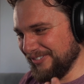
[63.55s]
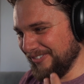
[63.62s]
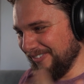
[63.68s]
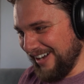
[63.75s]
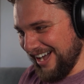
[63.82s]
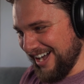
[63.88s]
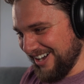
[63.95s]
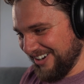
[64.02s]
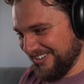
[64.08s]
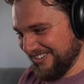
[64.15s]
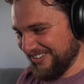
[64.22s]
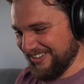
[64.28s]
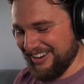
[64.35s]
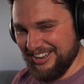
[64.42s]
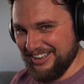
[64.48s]

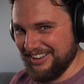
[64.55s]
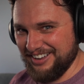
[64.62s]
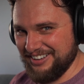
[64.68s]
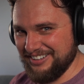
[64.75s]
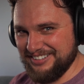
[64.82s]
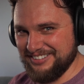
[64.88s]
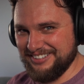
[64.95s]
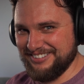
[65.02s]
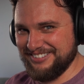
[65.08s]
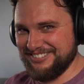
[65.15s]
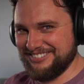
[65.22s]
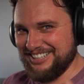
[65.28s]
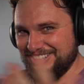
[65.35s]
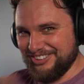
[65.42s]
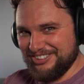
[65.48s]
wow,
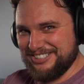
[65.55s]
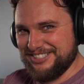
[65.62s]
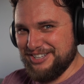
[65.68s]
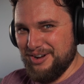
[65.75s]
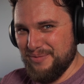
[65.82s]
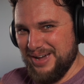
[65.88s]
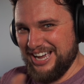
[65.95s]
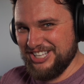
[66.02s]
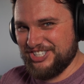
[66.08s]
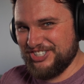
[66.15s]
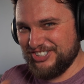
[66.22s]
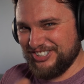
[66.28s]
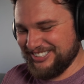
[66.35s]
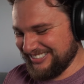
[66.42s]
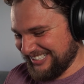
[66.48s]
the looks don't
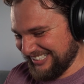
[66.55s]
match.